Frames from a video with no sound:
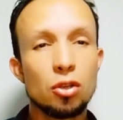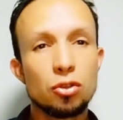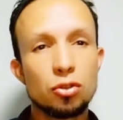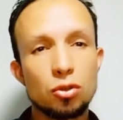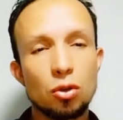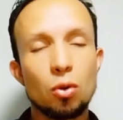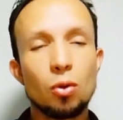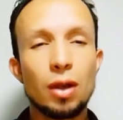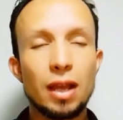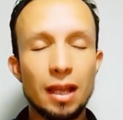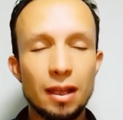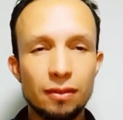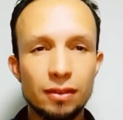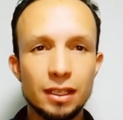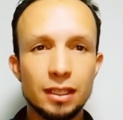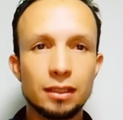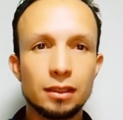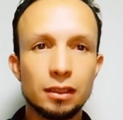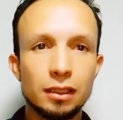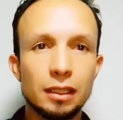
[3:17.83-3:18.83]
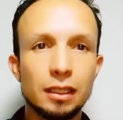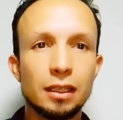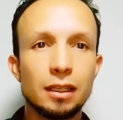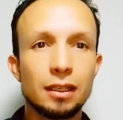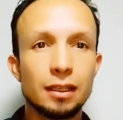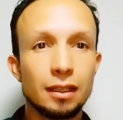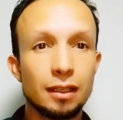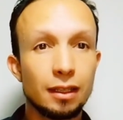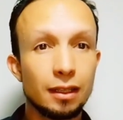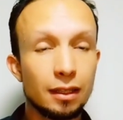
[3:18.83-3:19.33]
So
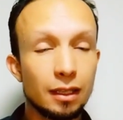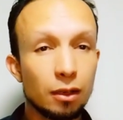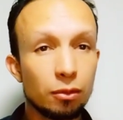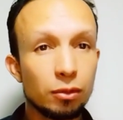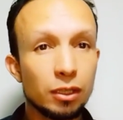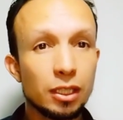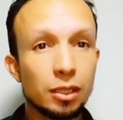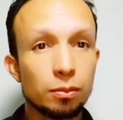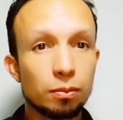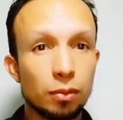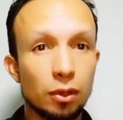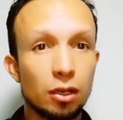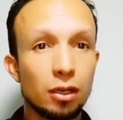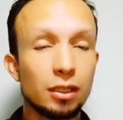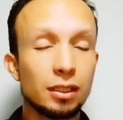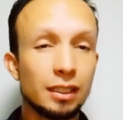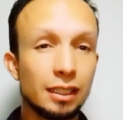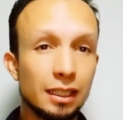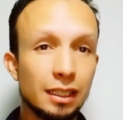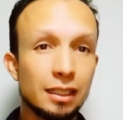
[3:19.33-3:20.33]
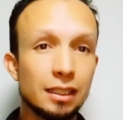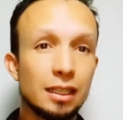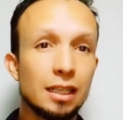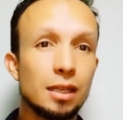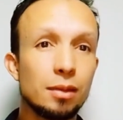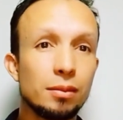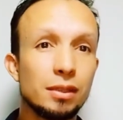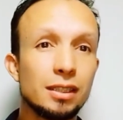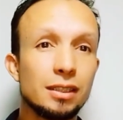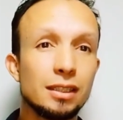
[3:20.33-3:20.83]
evidently, the reading part in
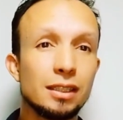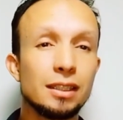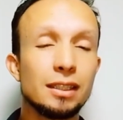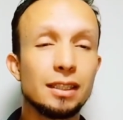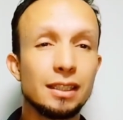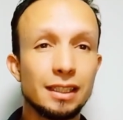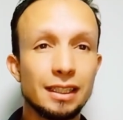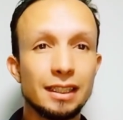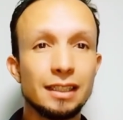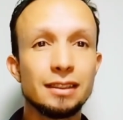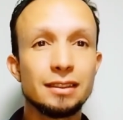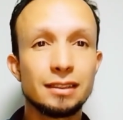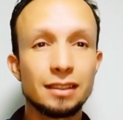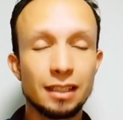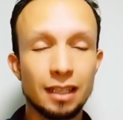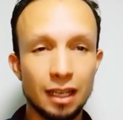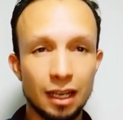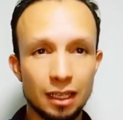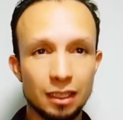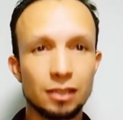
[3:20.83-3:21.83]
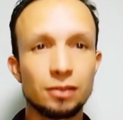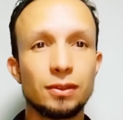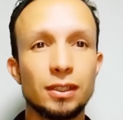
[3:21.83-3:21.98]
the MET is an